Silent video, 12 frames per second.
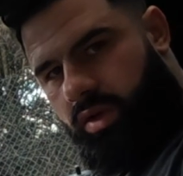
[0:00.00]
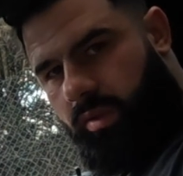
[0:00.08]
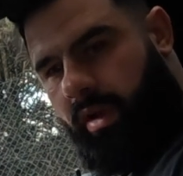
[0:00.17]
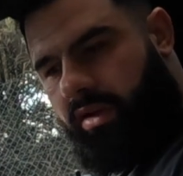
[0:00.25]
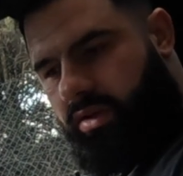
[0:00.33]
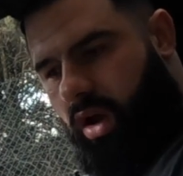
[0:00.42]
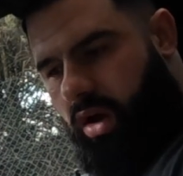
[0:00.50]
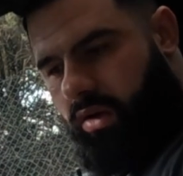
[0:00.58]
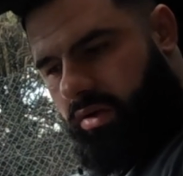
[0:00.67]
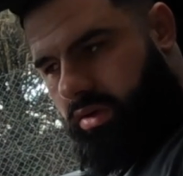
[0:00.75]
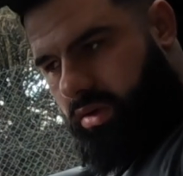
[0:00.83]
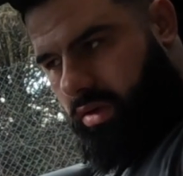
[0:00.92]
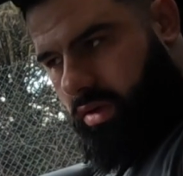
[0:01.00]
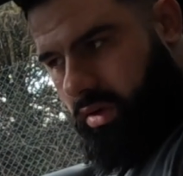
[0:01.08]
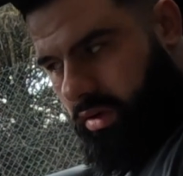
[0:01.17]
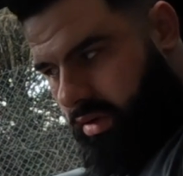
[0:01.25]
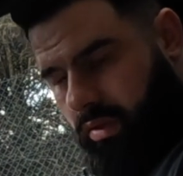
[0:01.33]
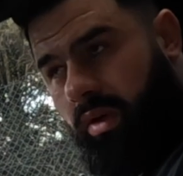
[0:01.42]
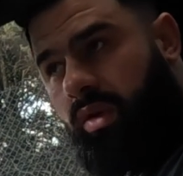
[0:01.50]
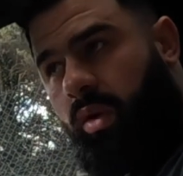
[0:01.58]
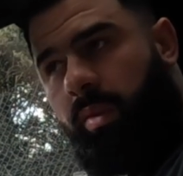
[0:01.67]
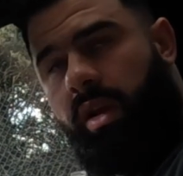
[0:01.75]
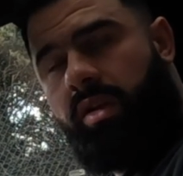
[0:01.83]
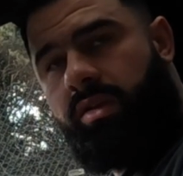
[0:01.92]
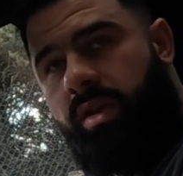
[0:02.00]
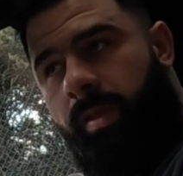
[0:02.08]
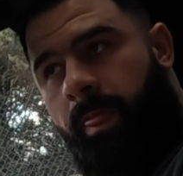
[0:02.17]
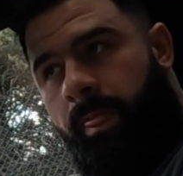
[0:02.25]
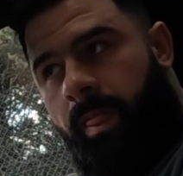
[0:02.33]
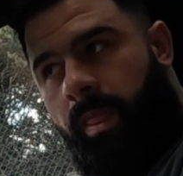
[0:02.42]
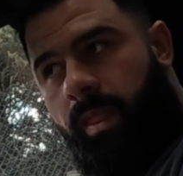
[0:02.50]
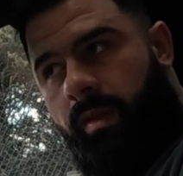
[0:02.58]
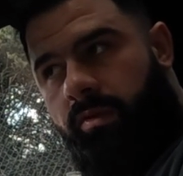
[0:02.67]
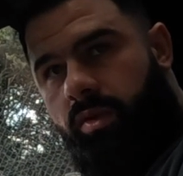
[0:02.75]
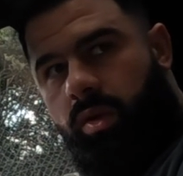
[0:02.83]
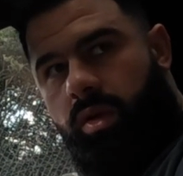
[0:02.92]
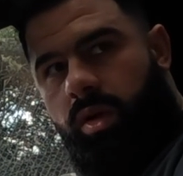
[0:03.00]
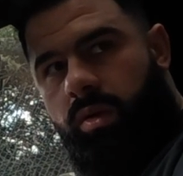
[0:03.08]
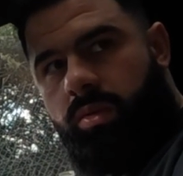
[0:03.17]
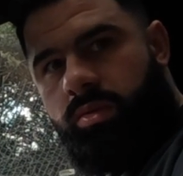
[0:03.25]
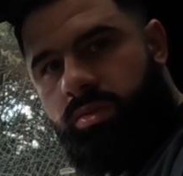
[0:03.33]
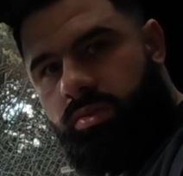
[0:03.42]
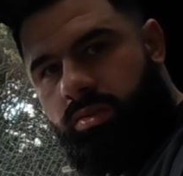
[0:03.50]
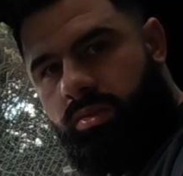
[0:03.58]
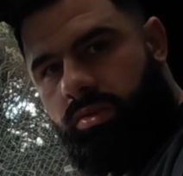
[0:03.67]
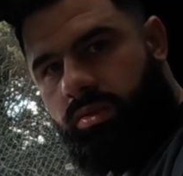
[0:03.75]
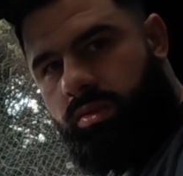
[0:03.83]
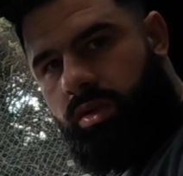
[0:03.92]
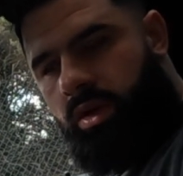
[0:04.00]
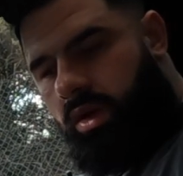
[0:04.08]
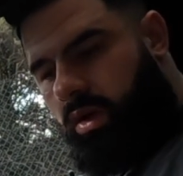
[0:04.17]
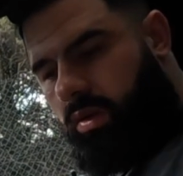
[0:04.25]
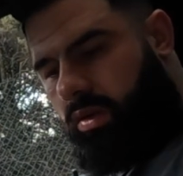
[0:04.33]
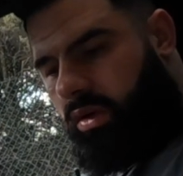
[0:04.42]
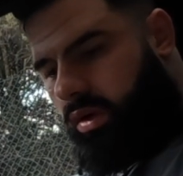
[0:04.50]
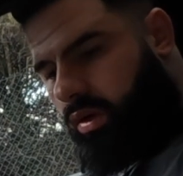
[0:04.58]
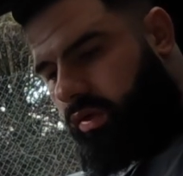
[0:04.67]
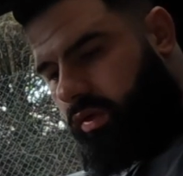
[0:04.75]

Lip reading: 2 meals down. 22 meals. 4 to go. I'm gonna go